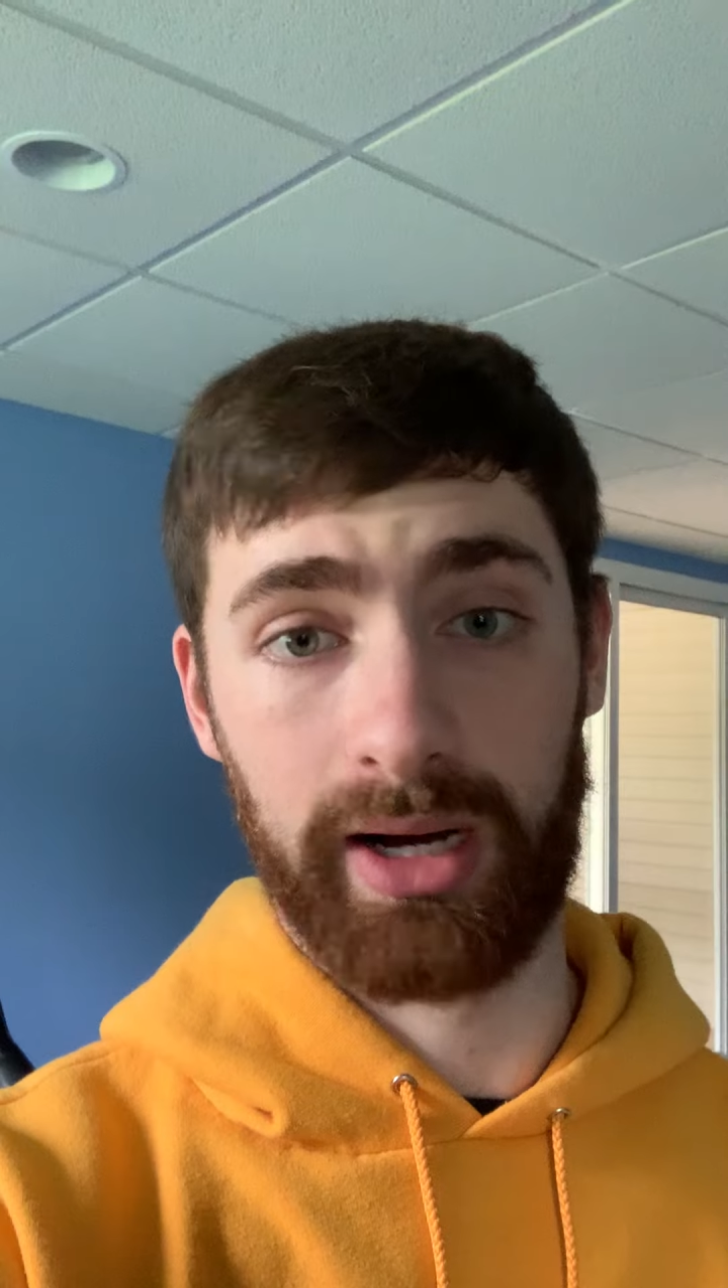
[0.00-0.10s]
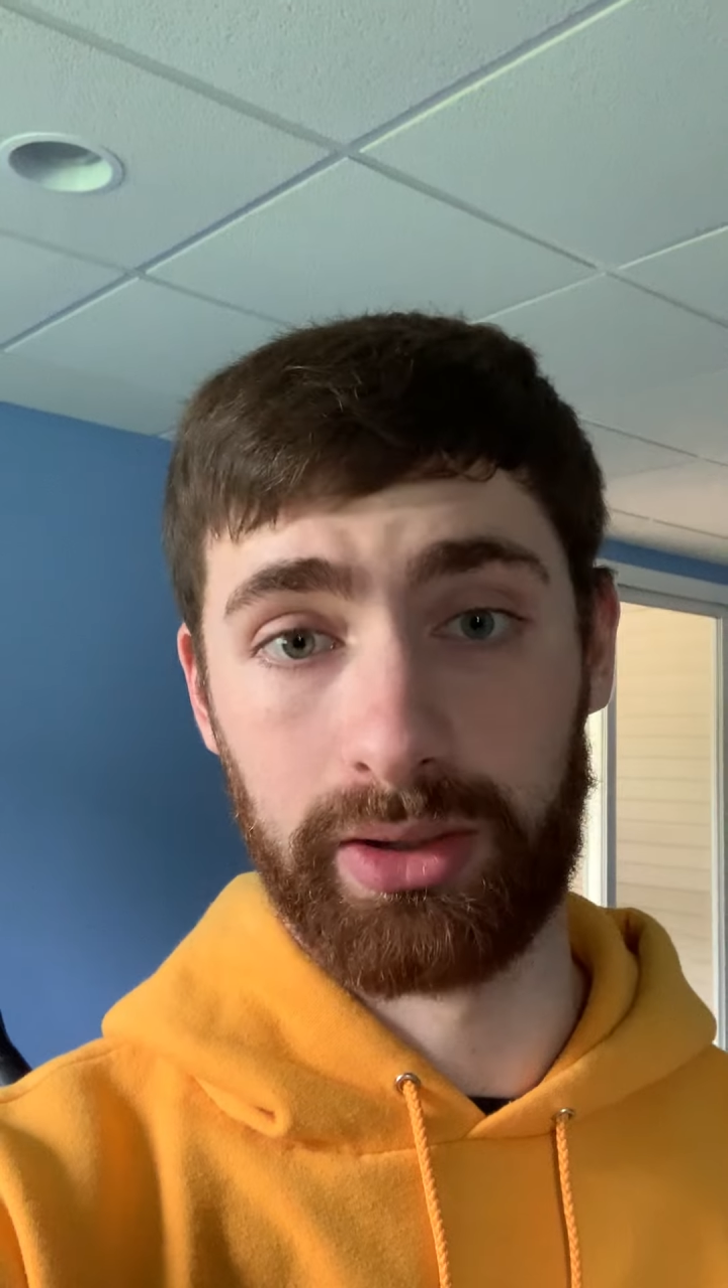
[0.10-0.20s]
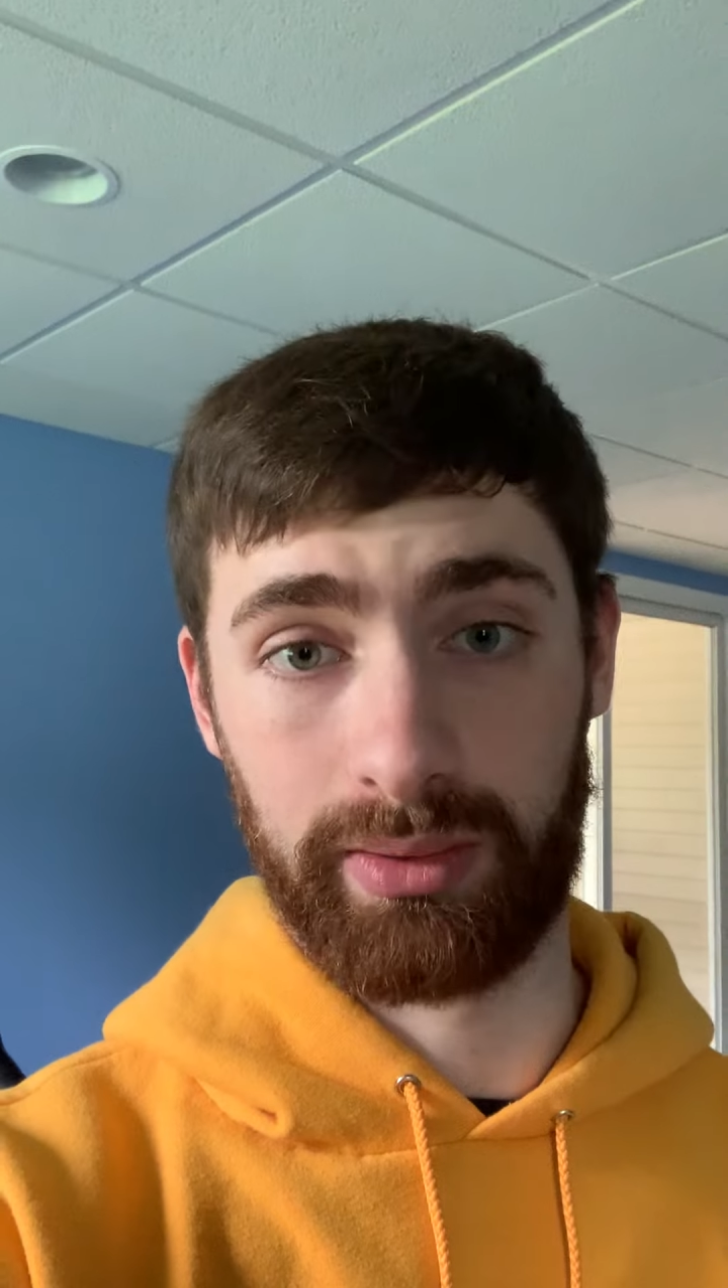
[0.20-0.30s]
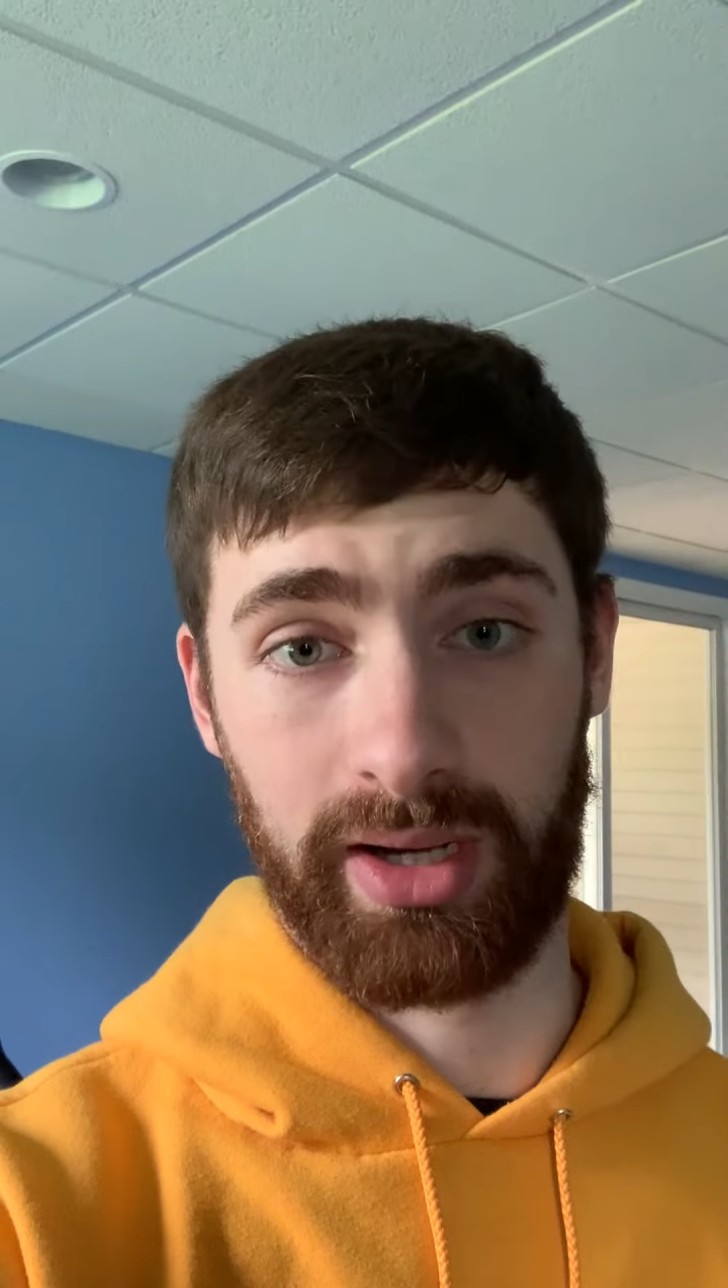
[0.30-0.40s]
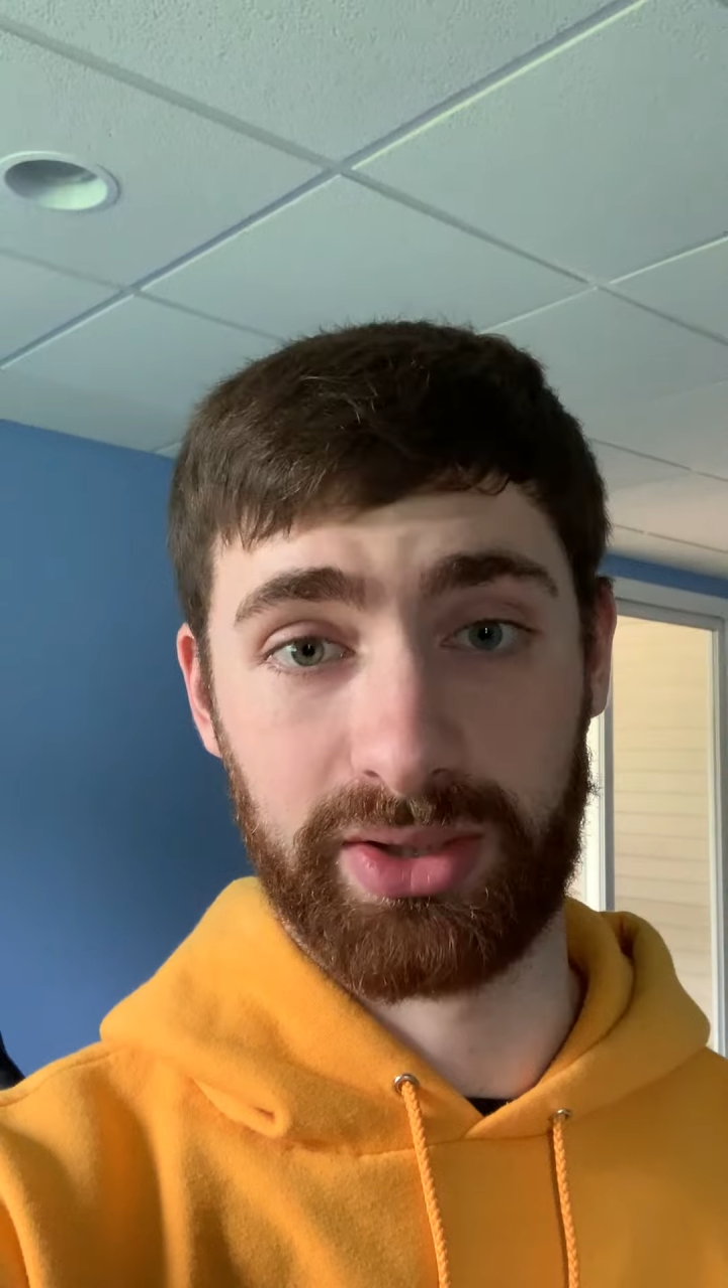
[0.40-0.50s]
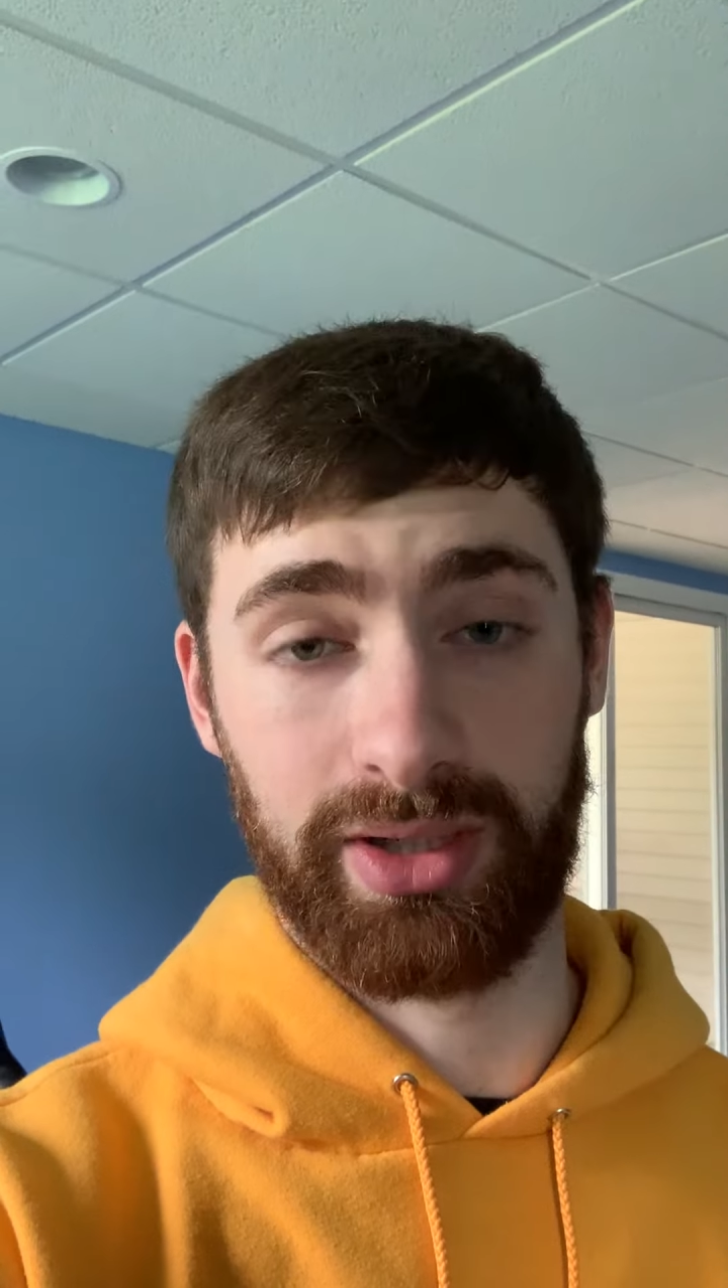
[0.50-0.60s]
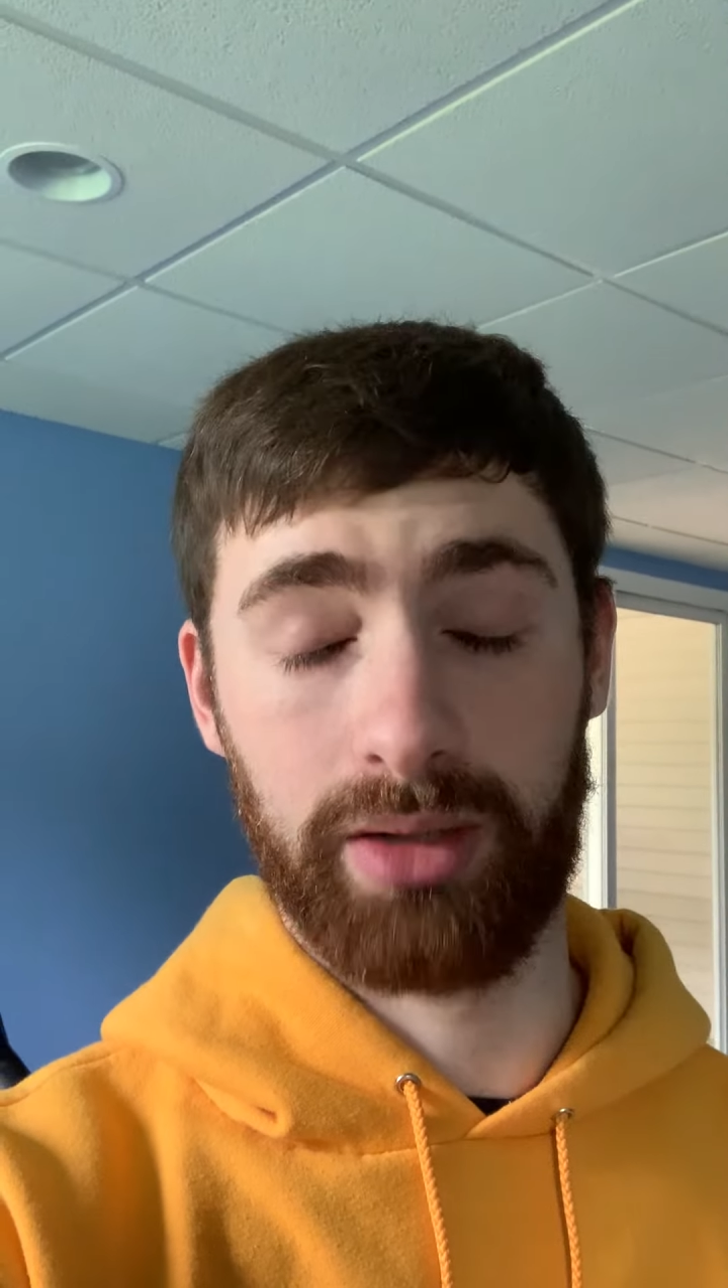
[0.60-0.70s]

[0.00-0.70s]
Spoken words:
on the roster.